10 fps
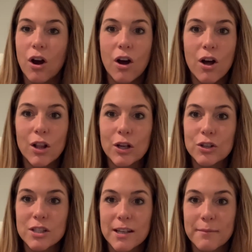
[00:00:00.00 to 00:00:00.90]
all
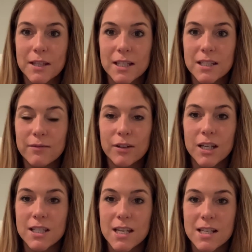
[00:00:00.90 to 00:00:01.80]
learn something different
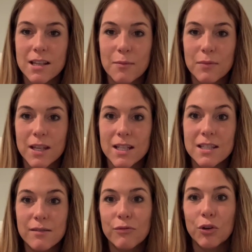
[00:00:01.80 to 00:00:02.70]
and take something
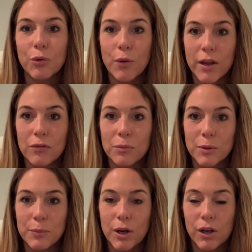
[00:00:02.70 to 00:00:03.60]
different away from the
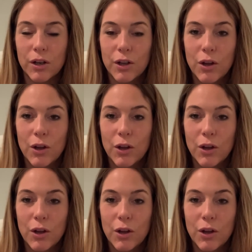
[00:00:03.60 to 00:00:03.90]
book.